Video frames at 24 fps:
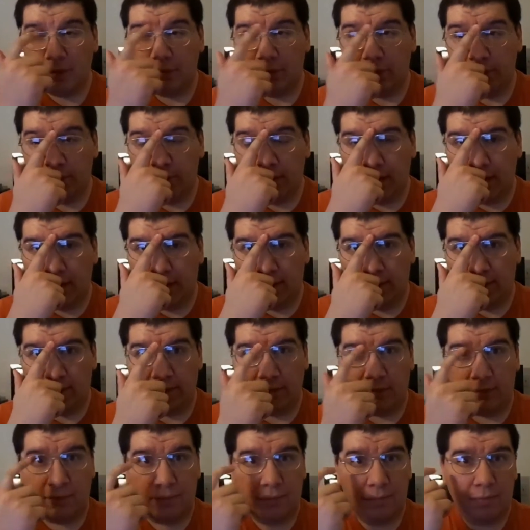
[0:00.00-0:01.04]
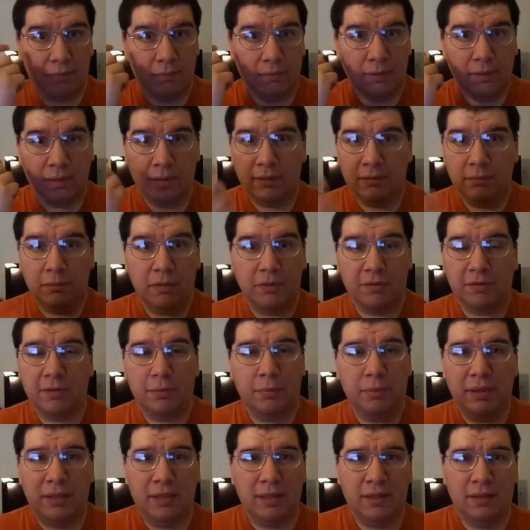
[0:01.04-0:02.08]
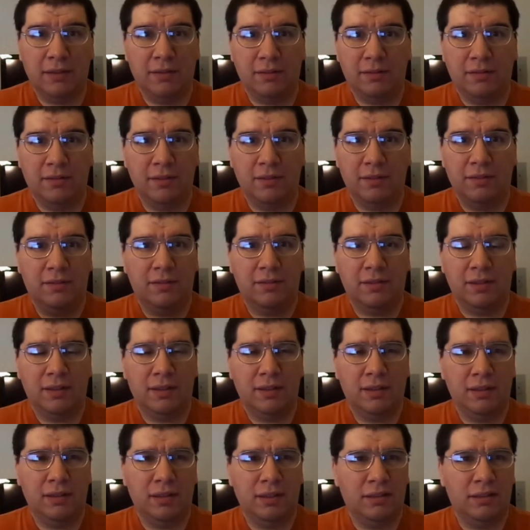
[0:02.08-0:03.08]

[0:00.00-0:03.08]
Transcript: So yeah, this mostly because since he,